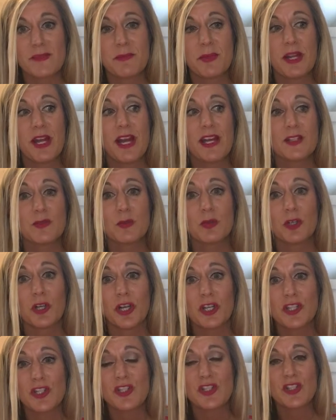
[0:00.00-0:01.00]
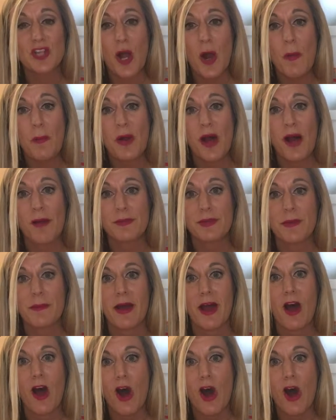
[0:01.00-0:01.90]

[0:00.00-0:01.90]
because we're so pumped about